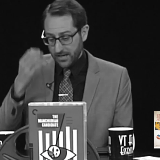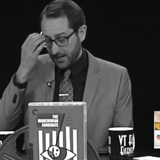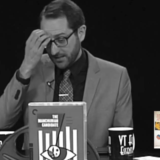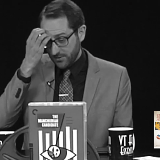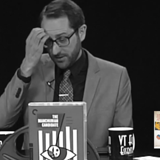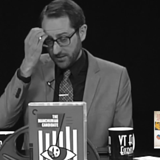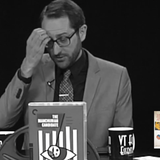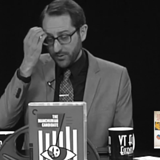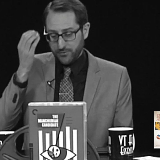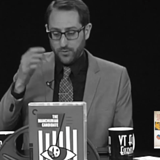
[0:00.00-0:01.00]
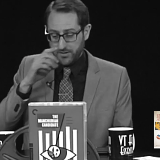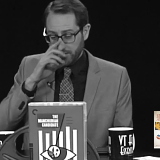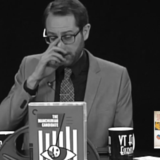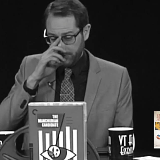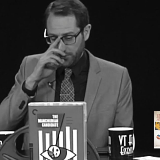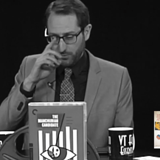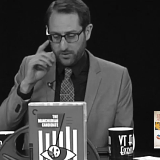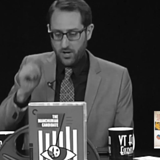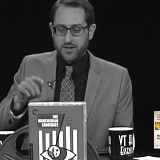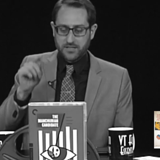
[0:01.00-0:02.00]
and you do have to wonder if you were
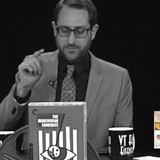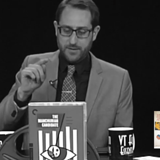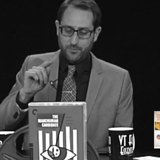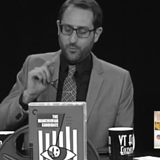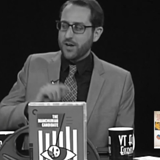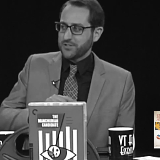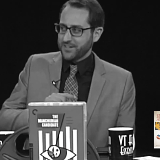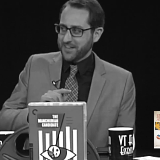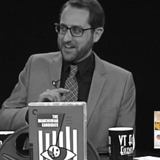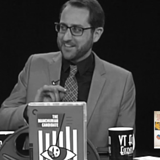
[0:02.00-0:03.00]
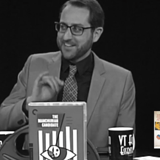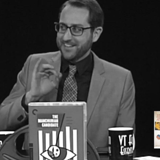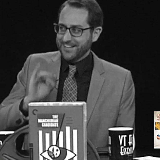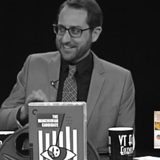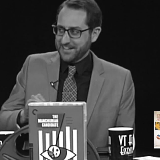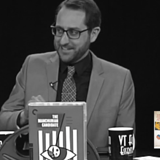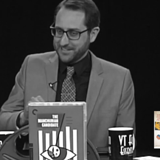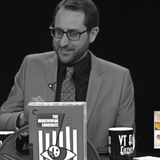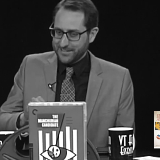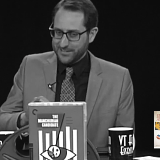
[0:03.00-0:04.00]
an audience member watching that in
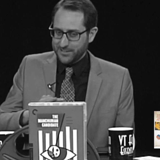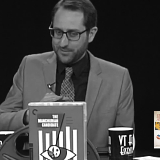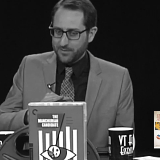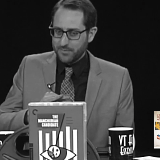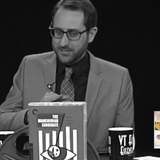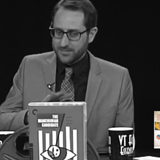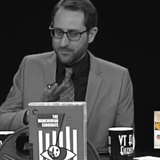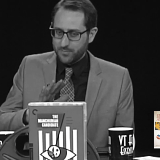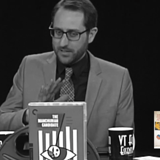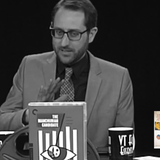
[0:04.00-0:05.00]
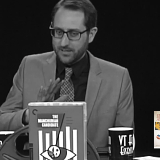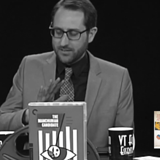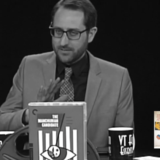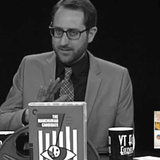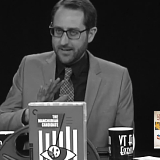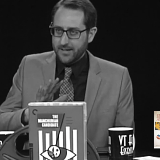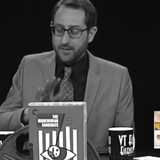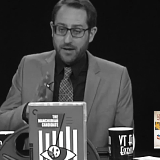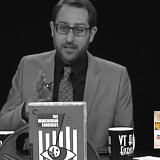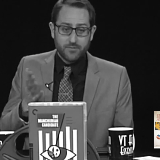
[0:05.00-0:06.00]
1962, it must have been shocking.
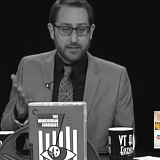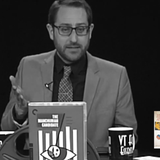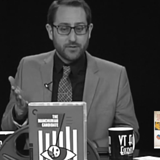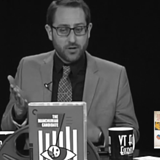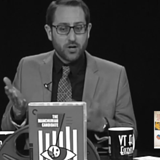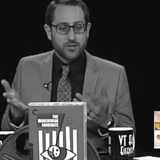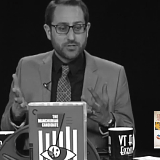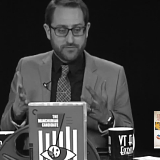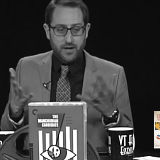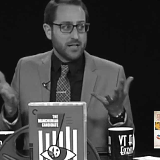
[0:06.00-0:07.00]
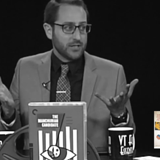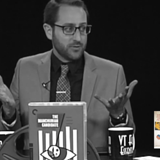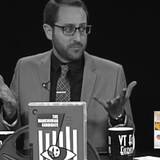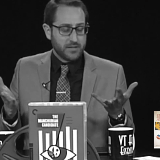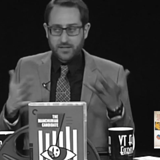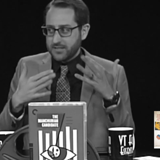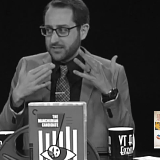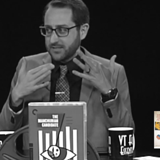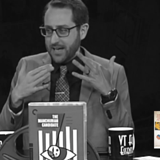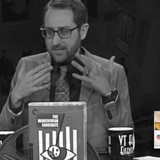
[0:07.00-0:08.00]
It might have been even hard to follow,
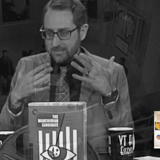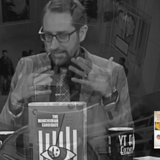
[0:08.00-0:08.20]
because that